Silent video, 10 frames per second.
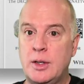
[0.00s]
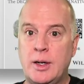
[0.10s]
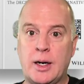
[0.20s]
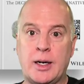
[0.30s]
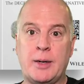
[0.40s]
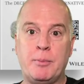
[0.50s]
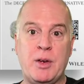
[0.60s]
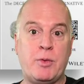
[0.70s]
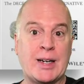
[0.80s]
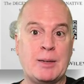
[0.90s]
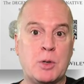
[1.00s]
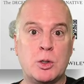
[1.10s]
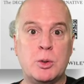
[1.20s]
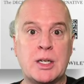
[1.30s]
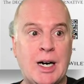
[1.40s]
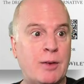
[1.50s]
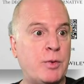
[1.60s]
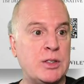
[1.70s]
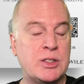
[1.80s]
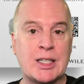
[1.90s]
In fact, I'm going to a
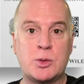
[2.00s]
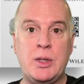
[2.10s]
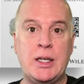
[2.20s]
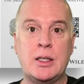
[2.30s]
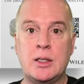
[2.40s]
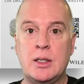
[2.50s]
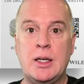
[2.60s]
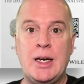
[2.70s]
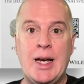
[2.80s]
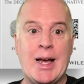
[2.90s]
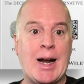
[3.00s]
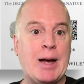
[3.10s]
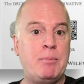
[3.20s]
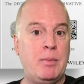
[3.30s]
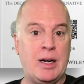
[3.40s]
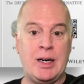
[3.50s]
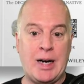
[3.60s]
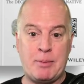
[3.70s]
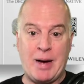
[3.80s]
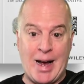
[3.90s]
conference next week, and I
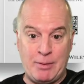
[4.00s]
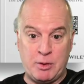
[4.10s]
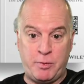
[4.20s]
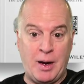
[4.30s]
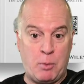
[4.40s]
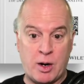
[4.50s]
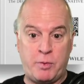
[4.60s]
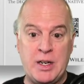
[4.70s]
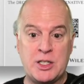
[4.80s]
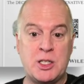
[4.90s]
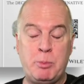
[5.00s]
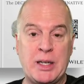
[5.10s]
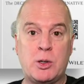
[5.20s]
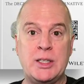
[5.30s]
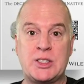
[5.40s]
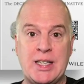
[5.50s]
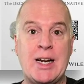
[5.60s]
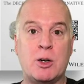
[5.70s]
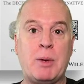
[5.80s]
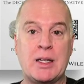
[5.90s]
want to finish the Bitcoin
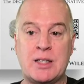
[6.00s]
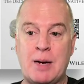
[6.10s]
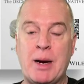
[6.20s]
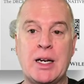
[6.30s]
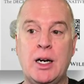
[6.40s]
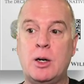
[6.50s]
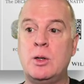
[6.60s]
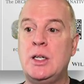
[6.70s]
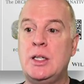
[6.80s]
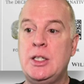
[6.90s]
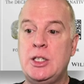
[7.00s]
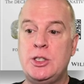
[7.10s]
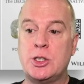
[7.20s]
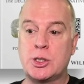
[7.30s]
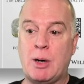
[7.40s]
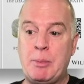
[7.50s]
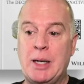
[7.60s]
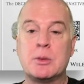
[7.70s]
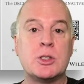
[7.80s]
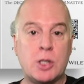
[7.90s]
standard by the time I go, just so I'll be
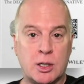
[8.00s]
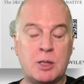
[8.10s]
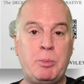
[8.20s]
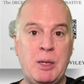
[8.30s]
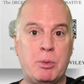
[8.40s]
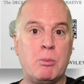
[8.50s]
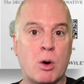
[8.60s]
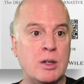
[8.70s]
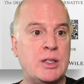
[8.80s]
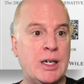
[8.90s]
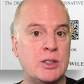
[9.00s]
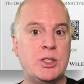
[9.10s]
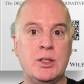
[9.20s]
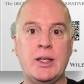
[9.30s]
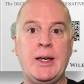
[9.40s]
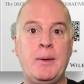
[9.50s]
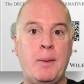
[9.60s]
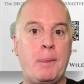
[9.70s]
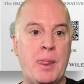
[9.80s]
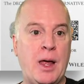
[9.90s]
able to talk to people more intelligently
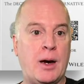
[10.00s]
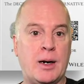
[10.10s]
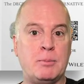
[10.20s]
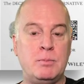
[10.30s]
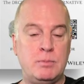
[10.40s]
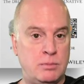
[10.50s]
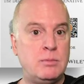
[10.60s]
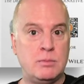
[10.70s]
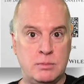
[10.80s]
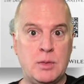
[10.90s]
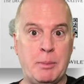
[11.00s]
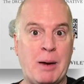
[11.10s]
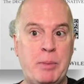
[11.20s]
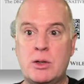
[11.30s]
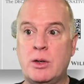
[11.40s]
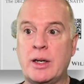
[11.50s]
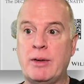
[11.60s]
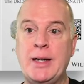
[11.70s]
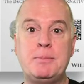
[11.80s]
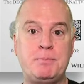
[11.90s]
about Bitcoin,
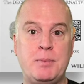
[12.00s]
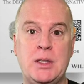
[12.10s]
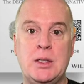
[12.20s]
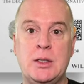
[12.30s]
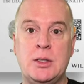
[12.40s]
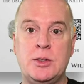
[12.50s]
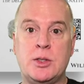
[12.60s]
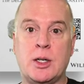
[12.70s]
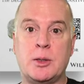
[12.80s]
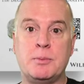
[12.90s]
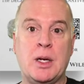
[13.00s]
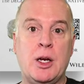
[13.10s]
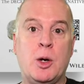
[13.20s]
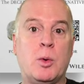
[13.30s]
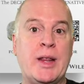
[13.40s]
right? So, well,